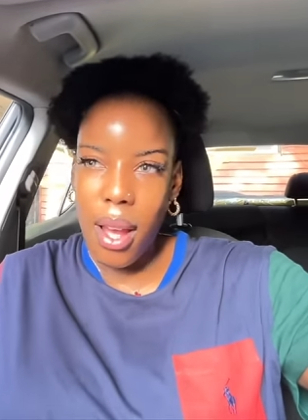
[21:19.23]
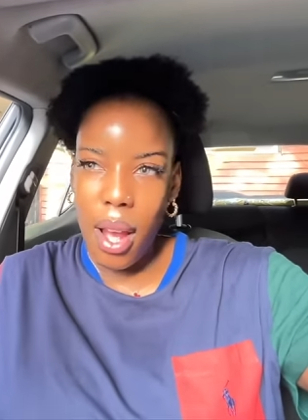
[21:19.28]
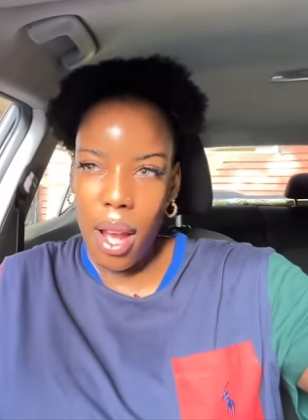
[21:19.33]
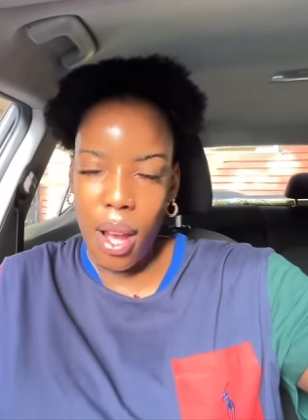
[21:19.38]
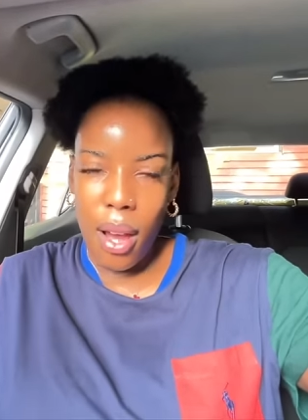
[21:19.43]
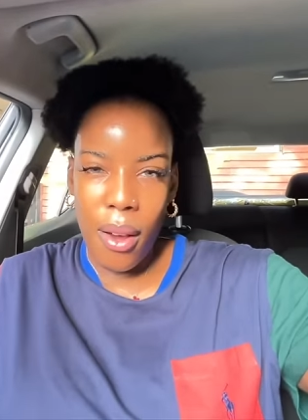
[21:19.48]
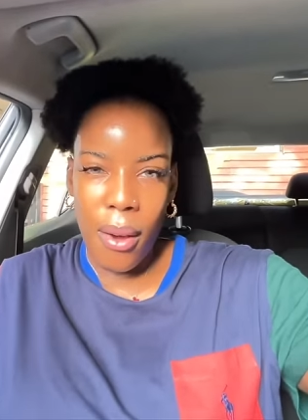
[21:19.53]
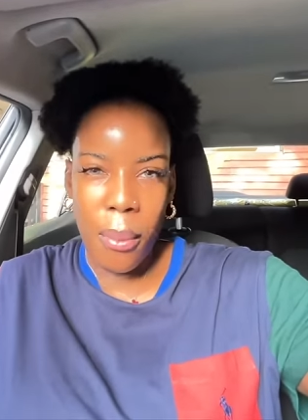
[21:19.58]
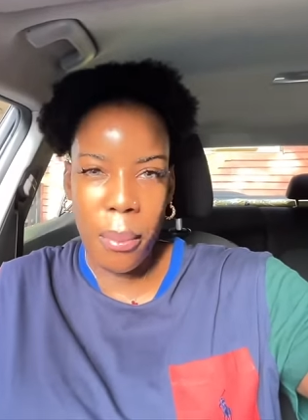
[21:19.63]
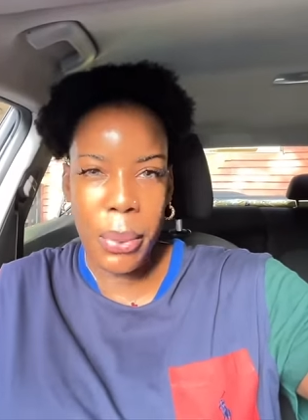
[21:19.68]

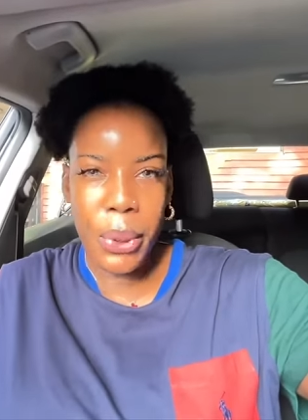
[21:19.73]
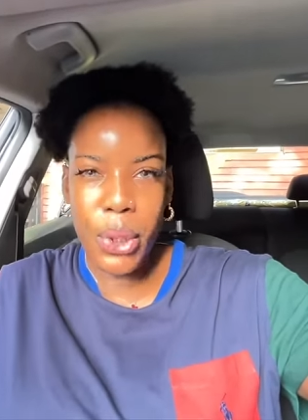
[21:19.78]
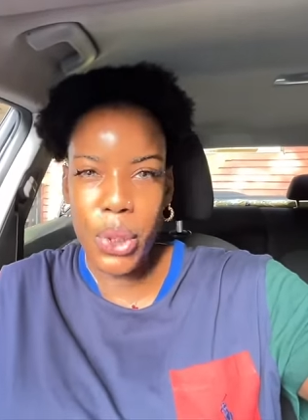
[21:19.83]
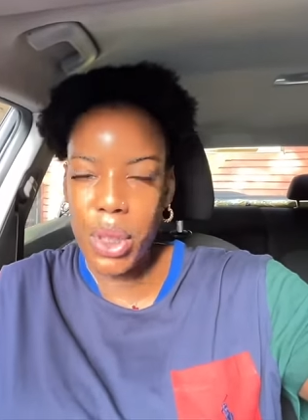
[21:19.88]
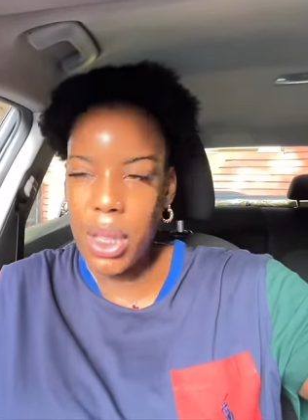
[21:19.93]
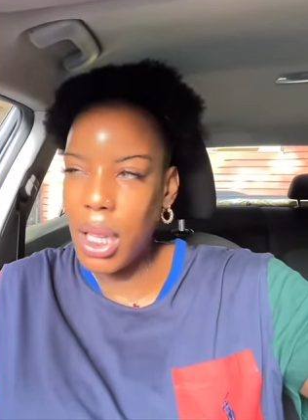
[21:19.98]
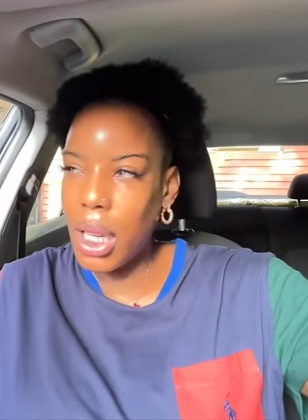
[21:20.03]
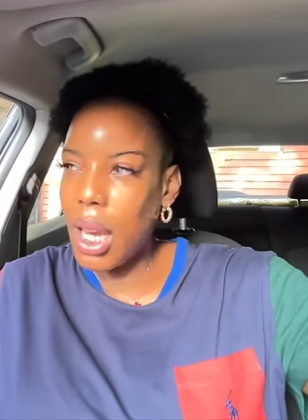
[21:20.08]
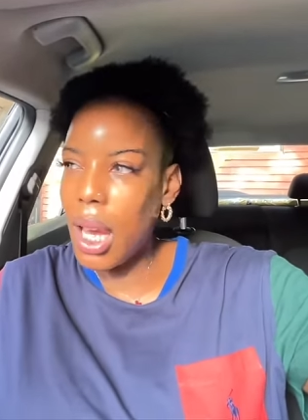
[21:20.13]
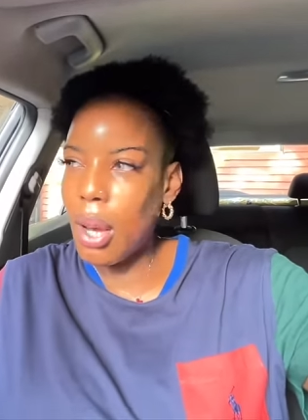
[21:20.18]
Um, but
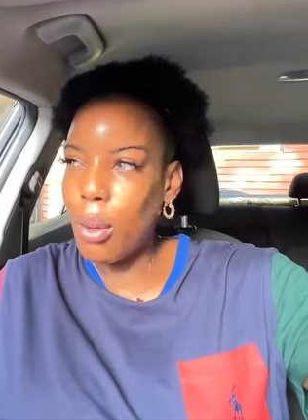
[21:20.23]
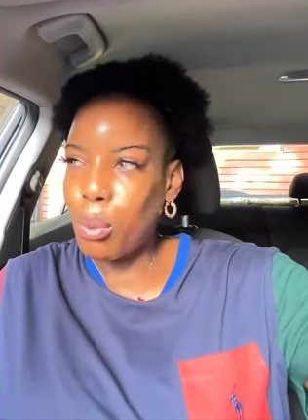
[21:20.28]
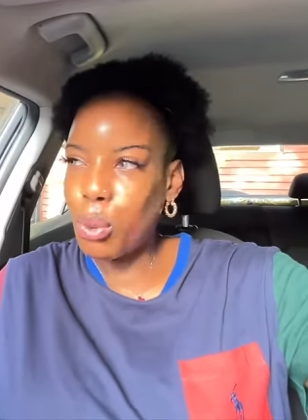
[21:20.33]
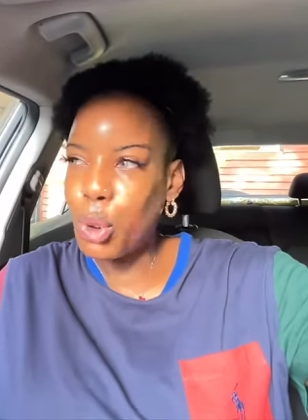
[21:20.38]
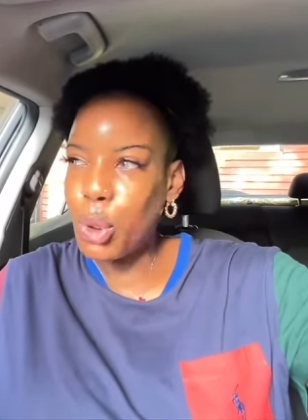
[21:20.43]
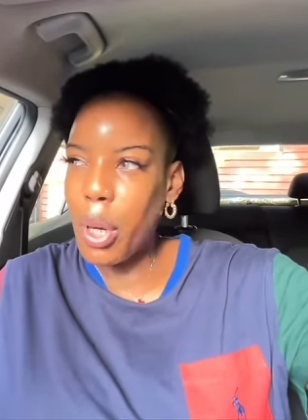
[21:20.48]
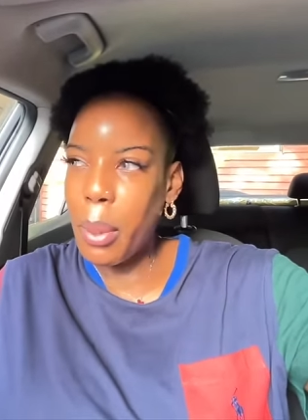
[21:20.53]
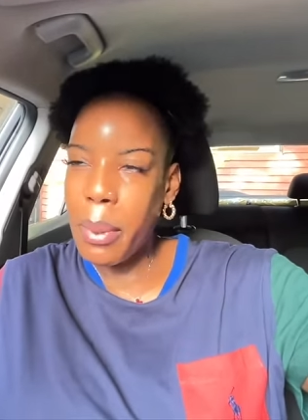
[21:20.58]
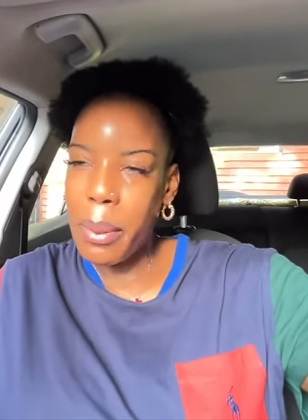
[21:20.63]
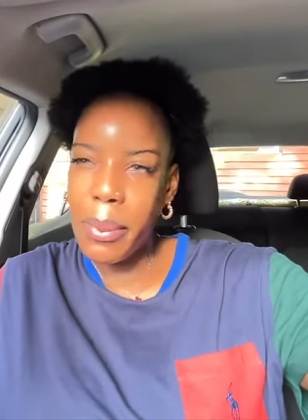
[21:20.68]
today I will
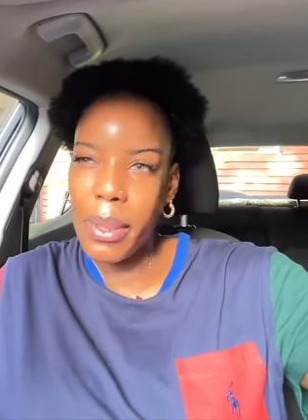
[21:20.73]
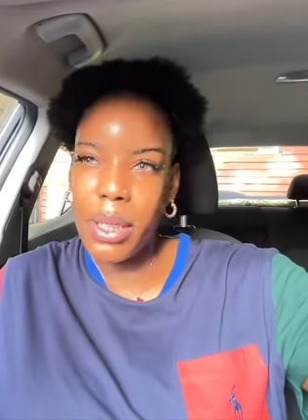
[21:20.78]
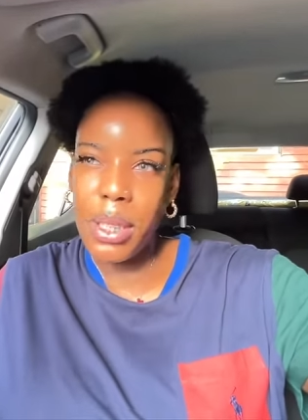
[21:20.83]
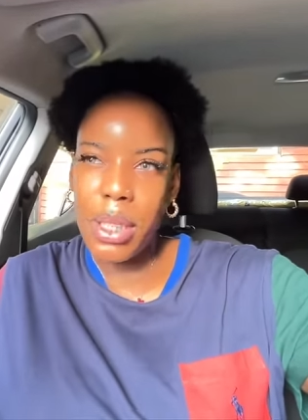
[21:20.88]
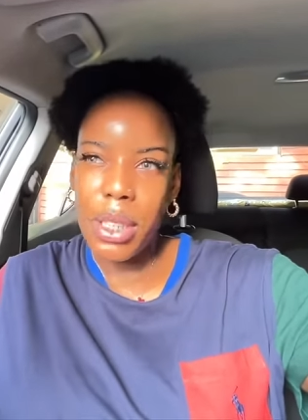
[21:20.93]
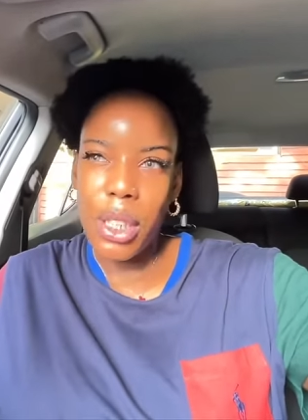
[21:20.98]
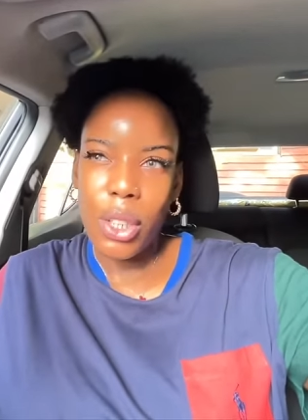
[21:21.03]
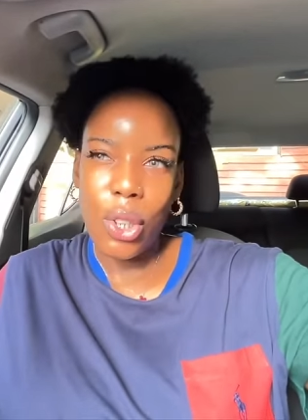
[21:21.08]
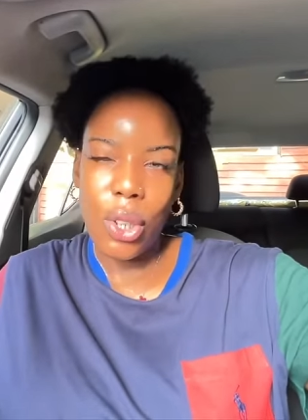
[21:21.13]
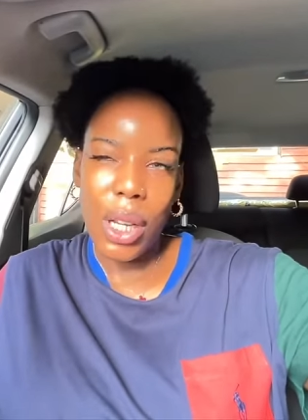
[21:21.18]
try my best to
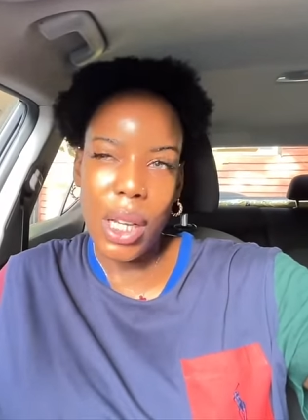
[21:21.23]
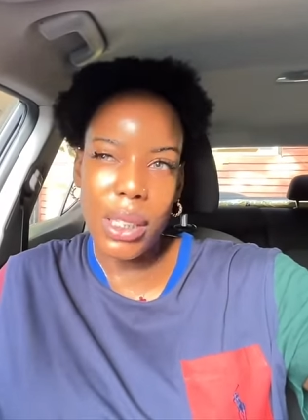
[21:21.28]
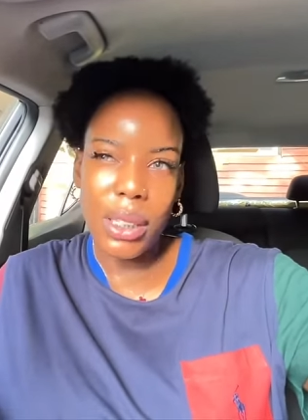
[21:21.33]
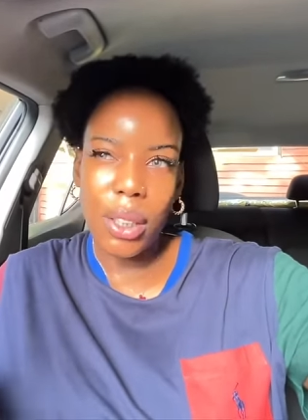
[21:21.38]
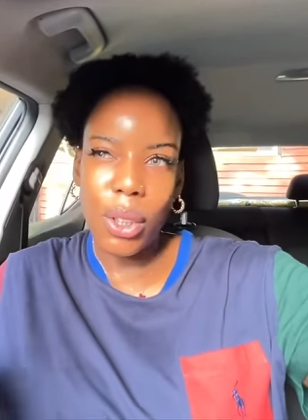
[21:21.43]
take you guys